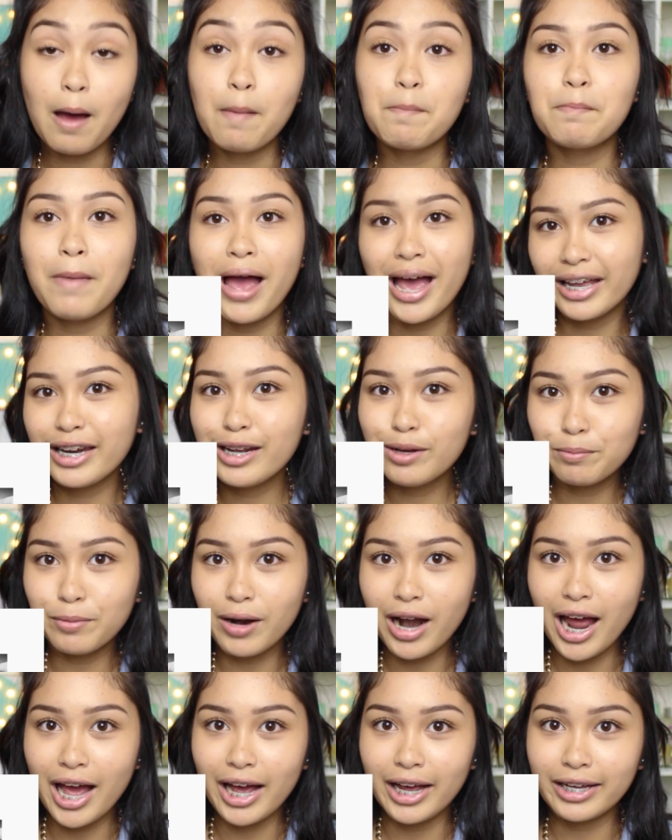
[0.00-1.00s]
Maddie
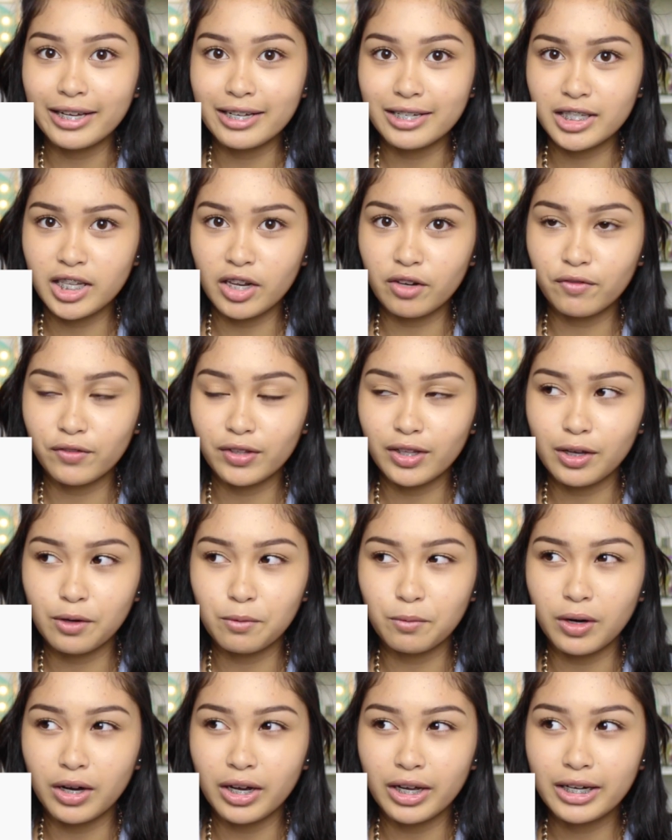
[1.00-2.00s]
Bragg is definitely
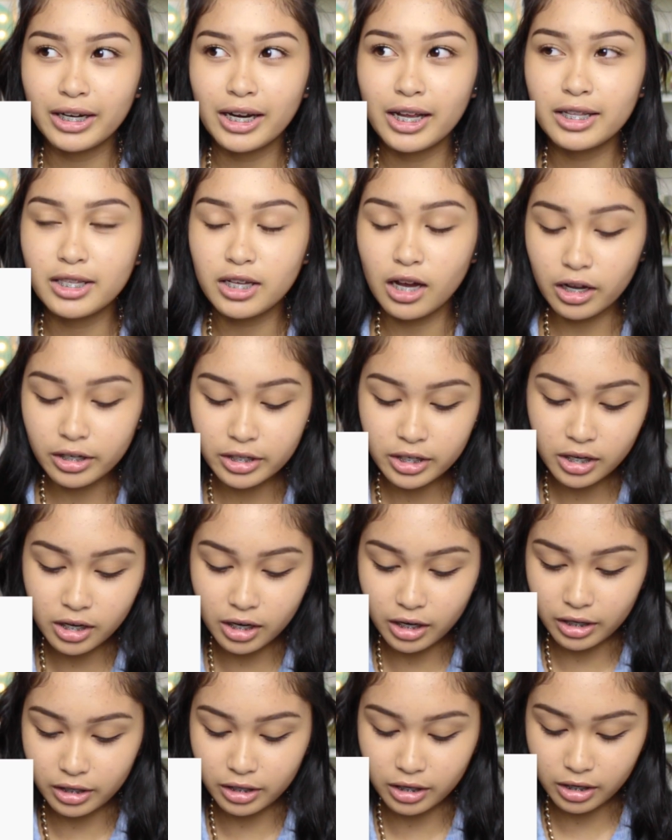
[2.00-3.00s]
one,
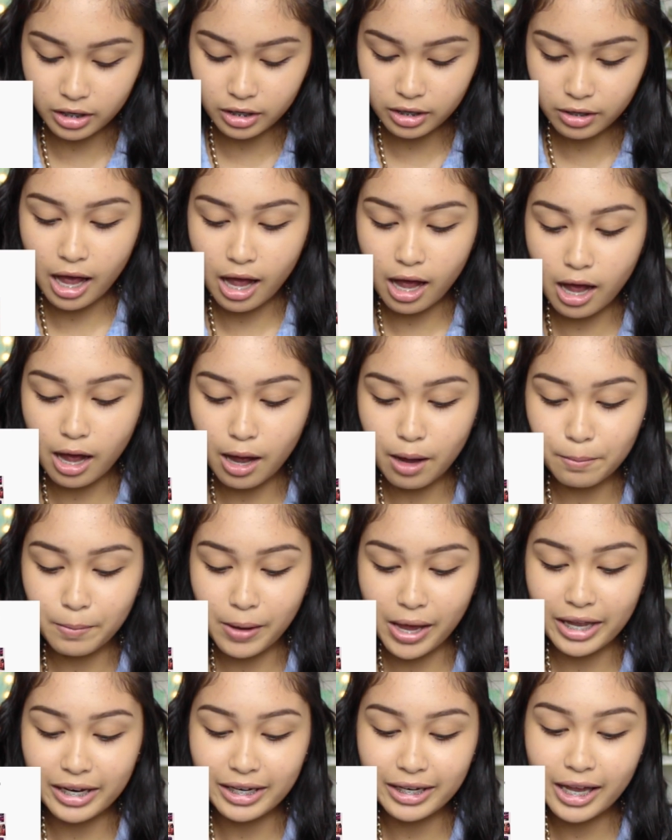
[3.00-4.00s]
Tatiana,
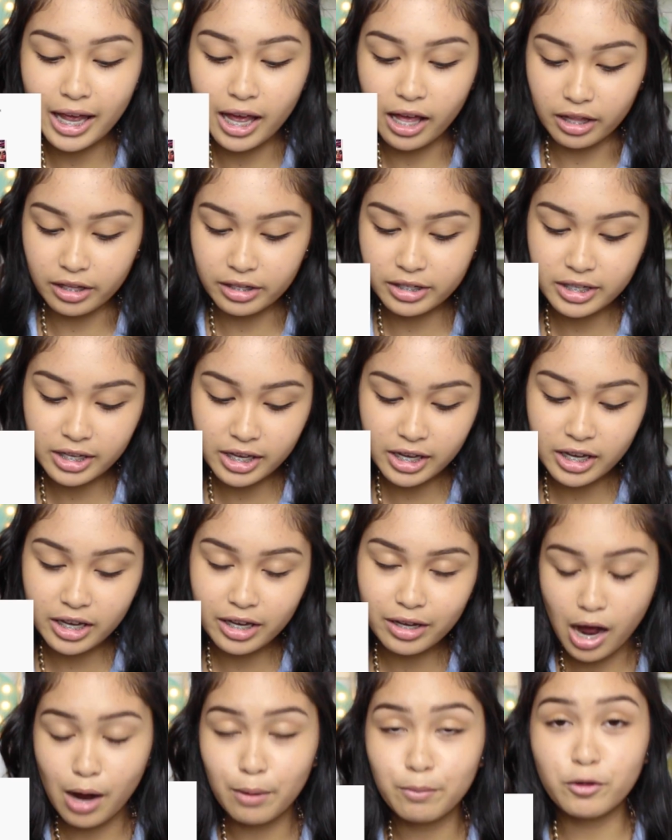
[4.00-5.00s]
and
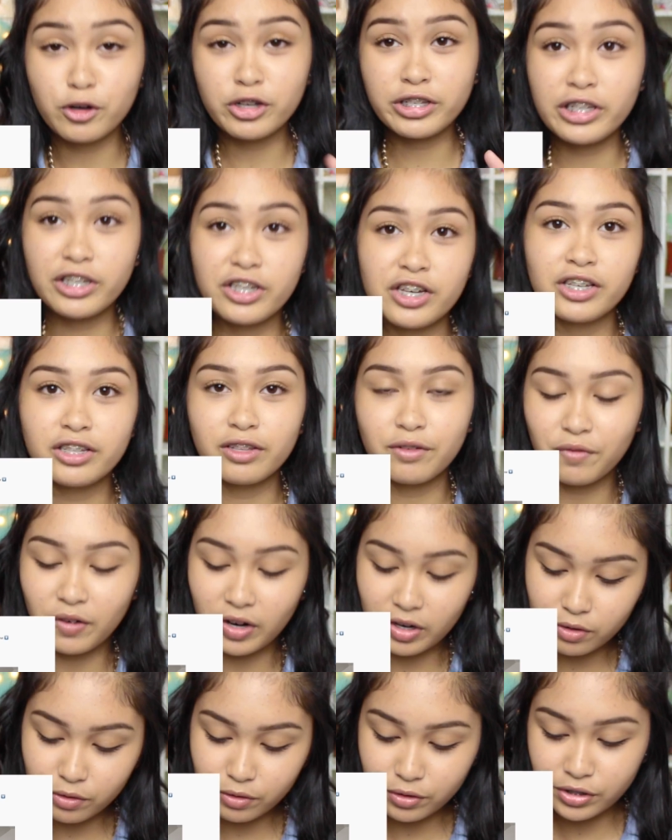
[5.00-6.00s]
Kelsey, Rosie Cheese and
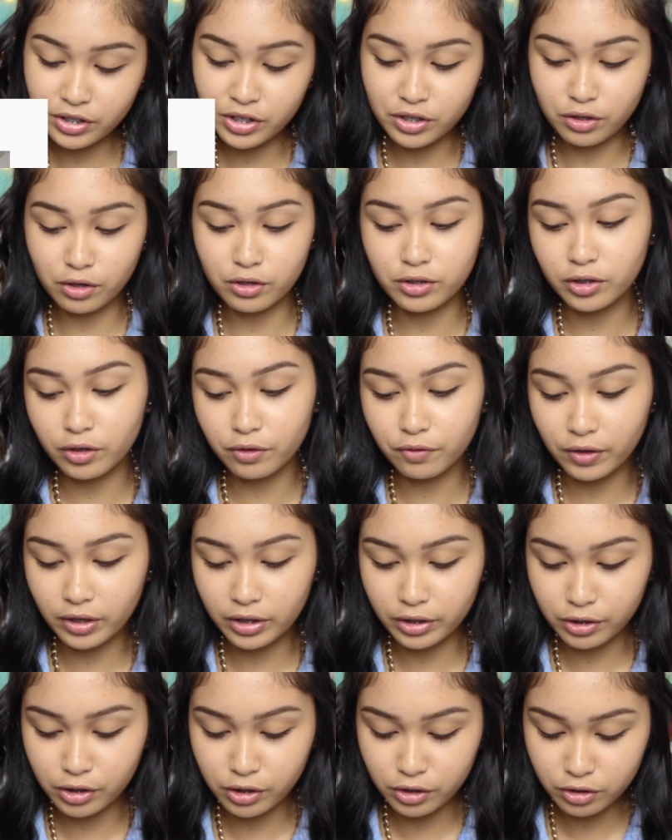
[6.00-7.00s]
Freckle. She's also a
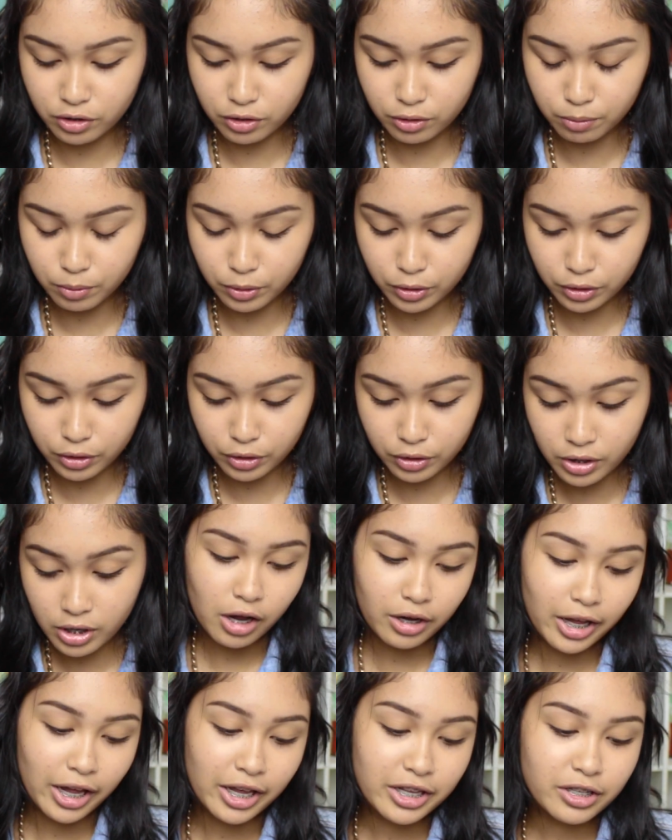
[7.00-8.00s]
fellow
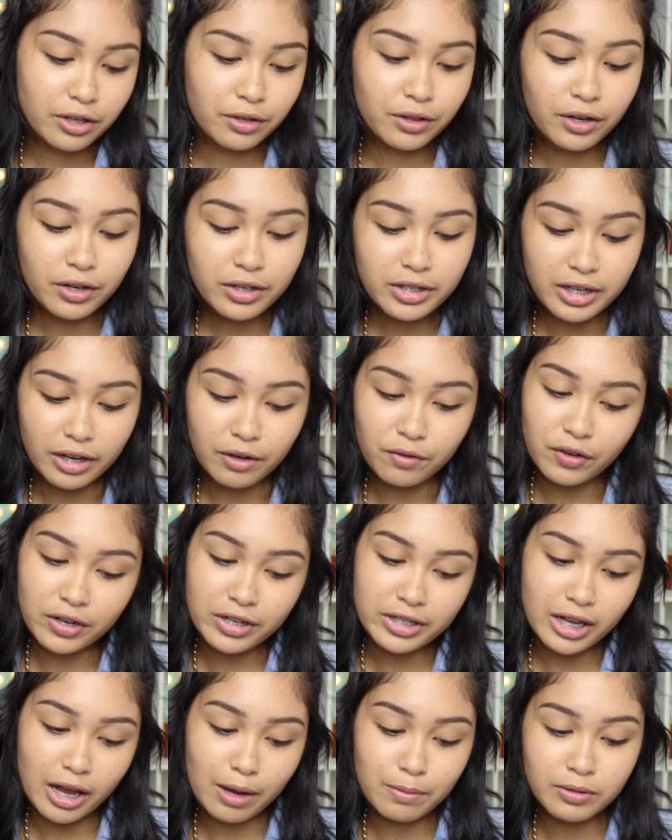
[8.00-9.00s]
YouTuber. Okay, so there are
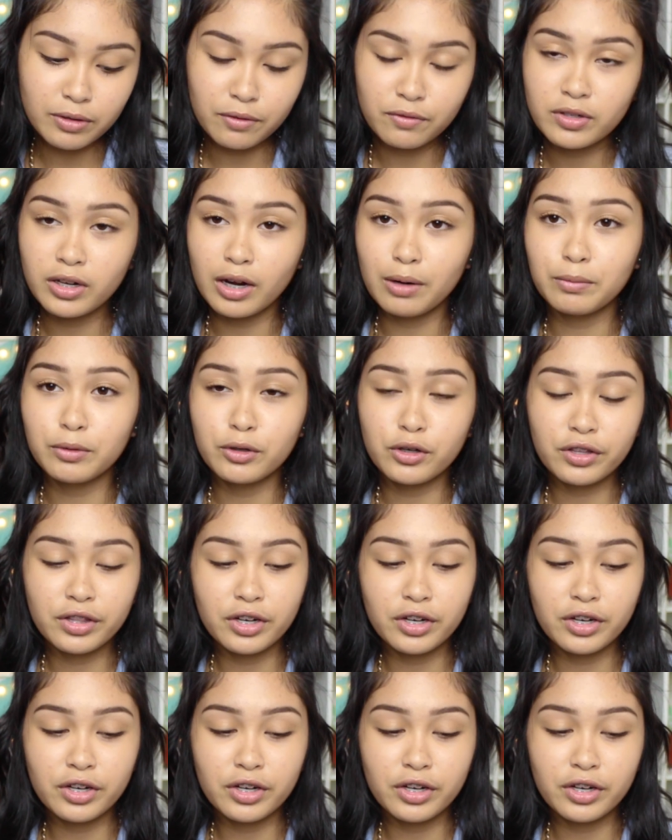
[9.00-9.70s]
different types of Tumblr.